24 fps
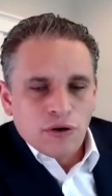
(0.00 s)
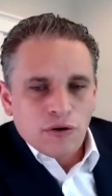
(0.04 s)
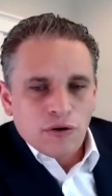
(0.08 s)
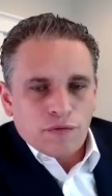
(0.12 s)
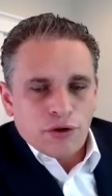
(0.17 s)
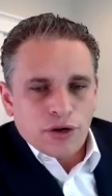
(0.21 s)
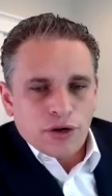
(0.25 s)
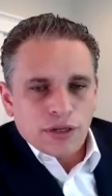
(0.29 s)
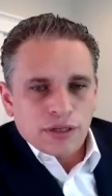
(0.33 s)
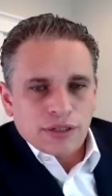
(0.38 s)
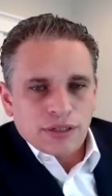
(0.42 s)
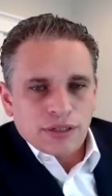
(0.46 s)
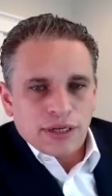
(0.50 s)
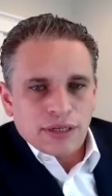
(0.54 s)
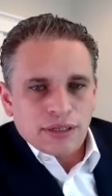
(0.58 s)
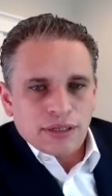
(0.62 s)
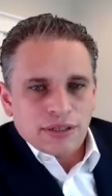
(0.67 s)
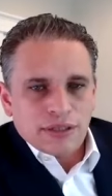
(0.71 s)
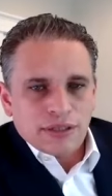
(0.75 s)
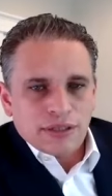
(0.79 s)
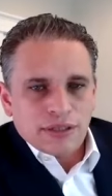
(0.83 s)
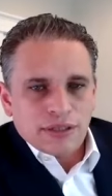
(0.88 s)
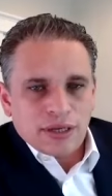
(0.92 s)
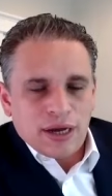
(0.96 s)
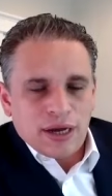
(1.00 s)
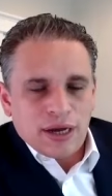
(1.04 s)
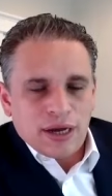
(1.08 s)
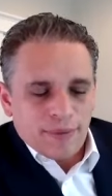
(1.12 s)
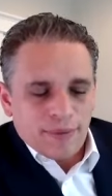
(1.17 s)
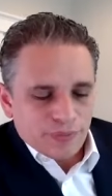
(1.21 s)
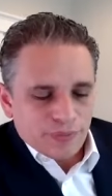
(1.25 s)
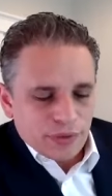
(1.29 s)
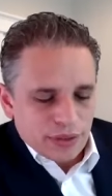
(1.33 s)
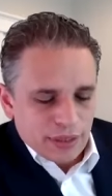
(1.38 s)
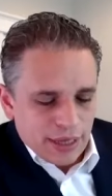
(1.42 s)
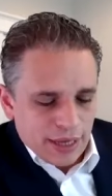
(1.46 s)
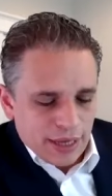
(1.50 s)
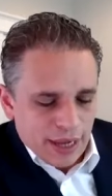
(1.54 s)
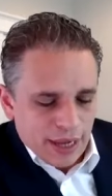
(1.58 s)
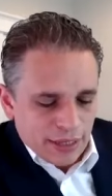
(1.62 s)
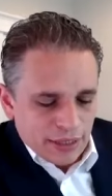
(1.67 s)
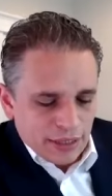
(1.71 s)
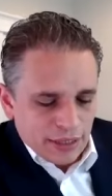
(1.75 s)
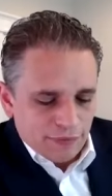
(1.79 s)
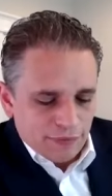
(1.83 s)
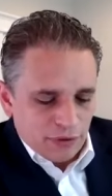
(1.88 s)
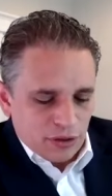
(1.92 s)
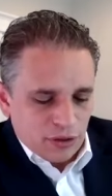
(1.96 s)
For instance, um, the
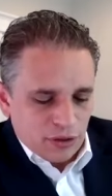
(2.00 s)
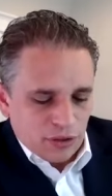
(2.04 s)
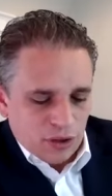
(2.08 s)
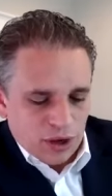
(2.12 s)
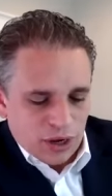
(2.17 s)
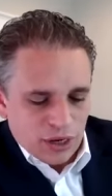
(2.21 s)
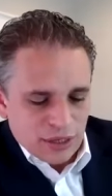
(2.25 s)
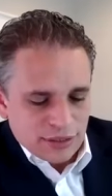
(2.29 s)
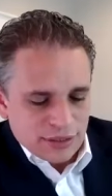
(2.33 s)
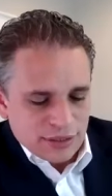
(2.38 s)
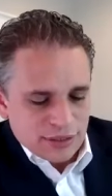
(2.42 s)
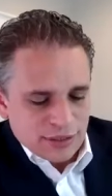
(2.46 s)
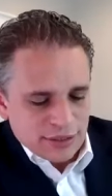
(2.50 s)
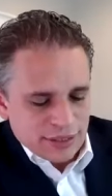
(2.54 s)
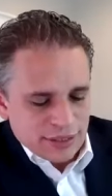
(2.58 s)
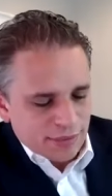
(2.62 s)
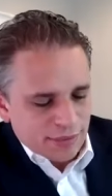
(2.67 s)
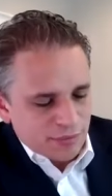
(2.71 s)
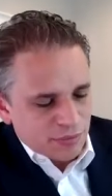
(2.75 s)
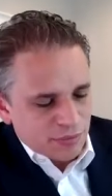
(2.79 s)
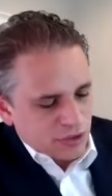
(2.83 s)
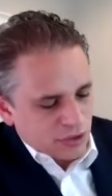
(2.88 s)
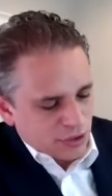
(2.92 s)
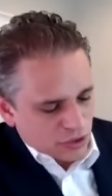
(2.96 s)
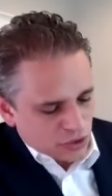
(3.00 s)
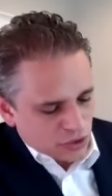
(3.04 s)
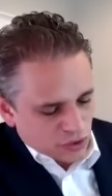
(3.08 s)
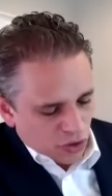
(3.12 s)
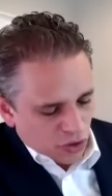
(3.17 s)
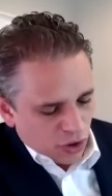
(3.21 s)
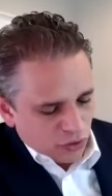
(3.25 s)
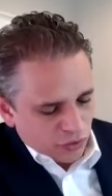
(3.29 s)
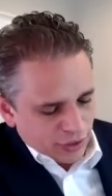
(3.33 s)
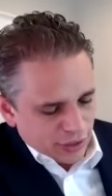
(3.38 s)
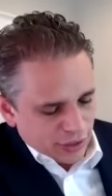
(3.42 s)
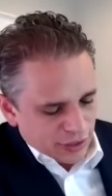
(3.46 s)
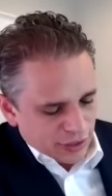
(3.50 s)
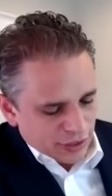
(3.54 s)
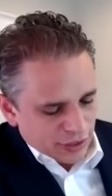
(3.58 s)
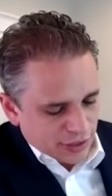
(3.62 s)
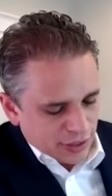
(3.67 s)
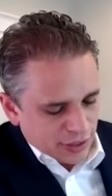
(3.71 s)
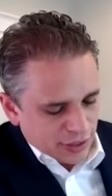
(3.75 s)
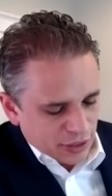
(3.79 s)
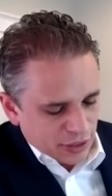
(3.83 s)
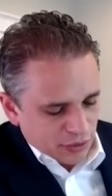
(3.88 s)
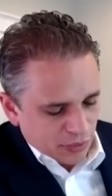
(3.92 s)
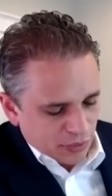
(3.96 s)
end of the clause seems to strongly
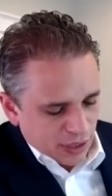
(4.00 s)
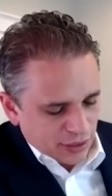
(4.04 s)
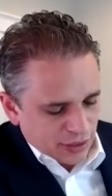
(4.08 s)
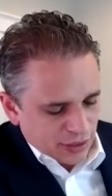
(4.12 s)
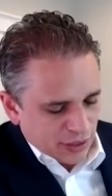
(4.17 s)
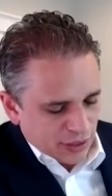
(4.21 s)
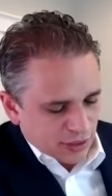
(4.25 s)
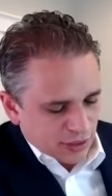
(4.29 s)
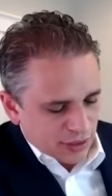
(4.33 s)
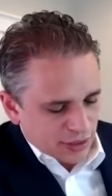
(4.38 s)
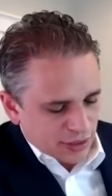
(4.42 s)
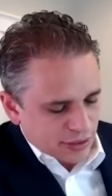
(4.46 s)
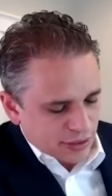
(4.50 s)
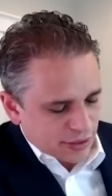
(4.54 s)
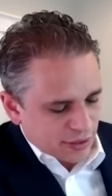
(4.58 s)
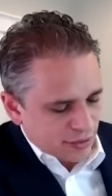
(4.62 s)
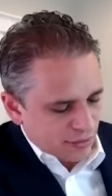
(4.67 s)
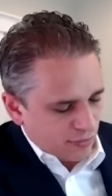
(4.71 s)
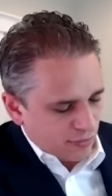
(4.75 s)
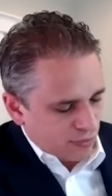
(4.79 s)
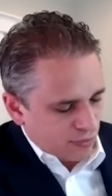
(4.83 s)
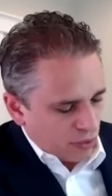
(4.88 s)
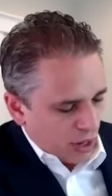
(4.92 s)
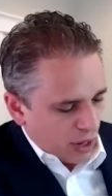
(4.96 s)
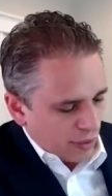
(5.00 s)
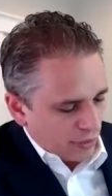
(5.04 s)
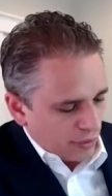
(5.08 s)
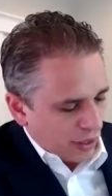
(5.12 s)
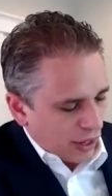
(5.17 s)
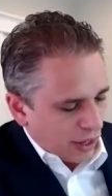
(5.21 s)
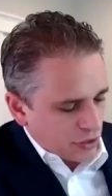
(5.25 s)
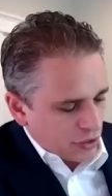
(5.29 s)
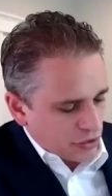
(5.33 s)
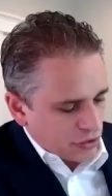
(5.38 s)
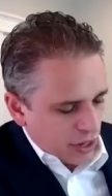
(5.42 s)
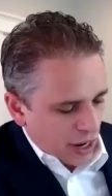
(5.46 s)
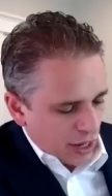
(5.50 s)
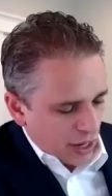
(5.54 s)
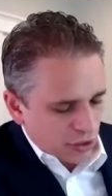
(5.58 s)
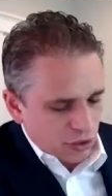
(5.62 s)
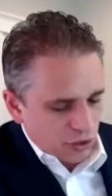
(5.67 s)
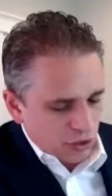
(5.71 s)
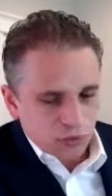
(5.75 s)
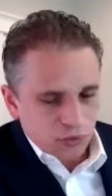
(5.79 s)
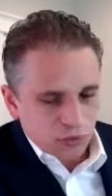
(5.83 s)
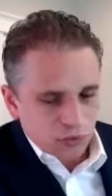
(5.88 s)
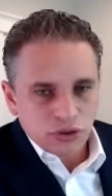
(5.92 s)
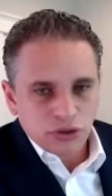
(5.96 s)
insinuate that the prime contractor
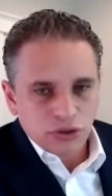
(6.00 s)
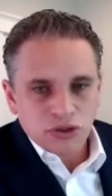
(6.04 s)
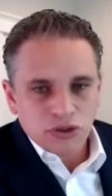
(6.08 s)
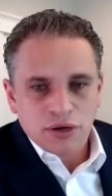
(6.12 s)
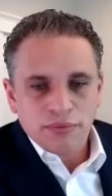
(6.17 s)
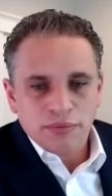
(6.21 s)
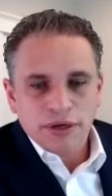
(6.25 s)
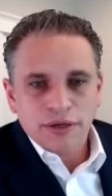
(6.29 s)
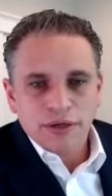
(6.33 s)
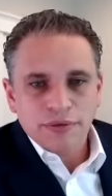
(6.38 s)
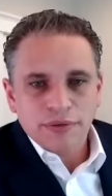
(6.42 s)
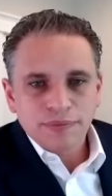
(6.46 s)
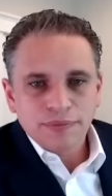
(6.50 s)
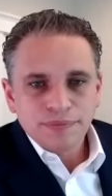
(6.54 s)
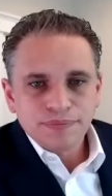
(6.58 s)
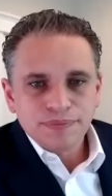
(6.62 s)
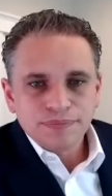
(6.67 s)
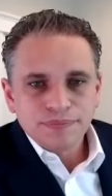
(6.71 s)
will determine